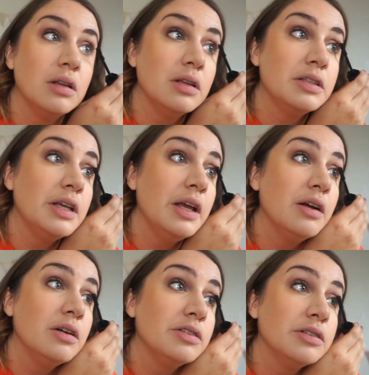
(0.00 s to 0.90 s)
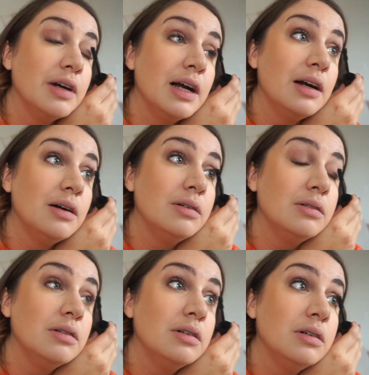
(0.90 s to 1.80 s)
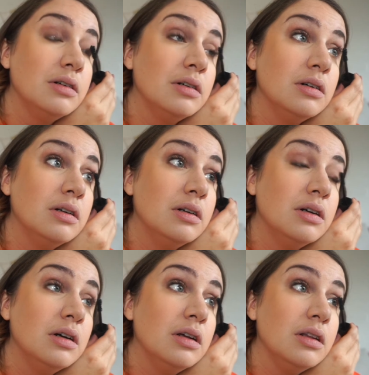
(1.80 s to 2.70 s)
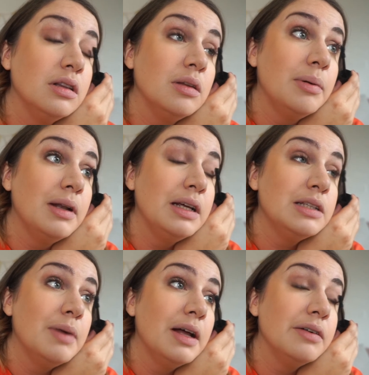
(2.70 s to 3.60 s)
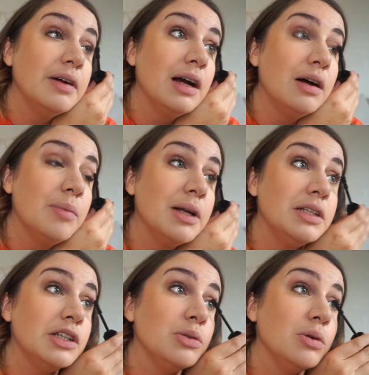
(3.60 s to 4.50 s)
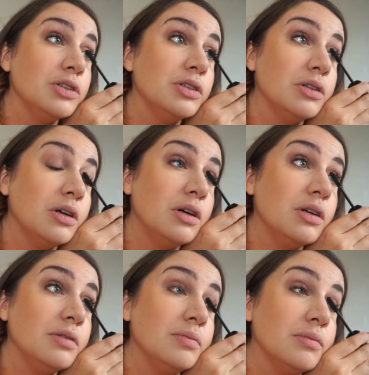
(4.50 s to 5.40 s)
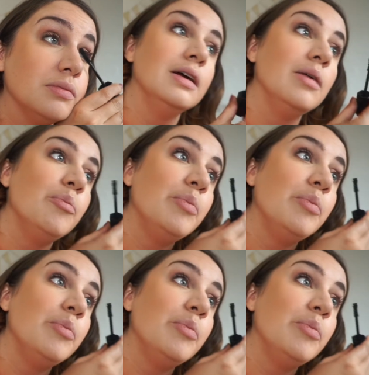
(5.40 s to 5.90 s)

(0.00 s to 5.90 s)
the seagulls are out, the policemen are out, my dishwasher's on.